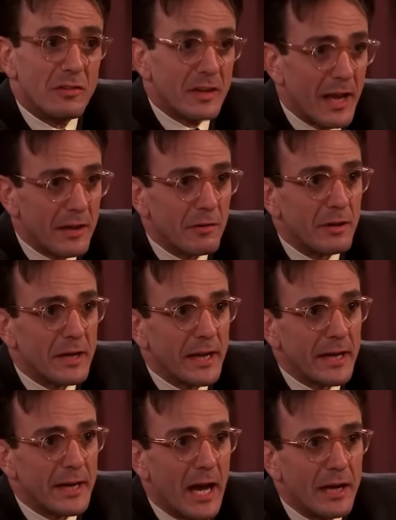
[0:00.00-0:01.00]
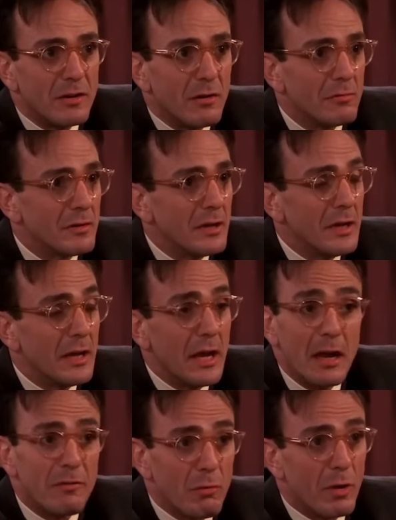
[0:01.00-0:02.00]
together again, I don't
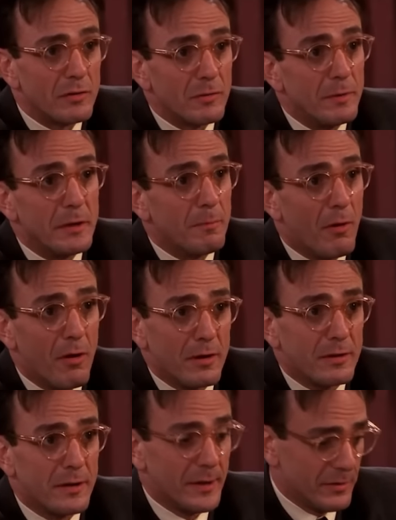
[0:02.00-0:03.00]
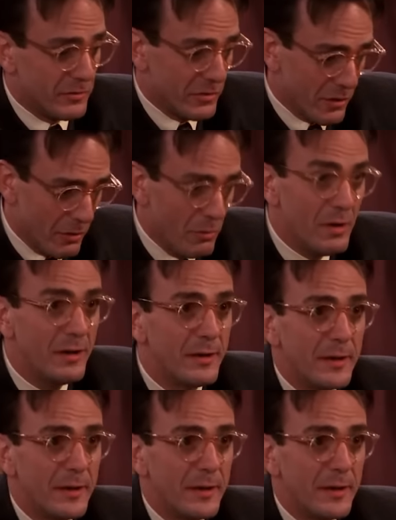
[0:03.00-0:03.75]
ever want to be apart. So,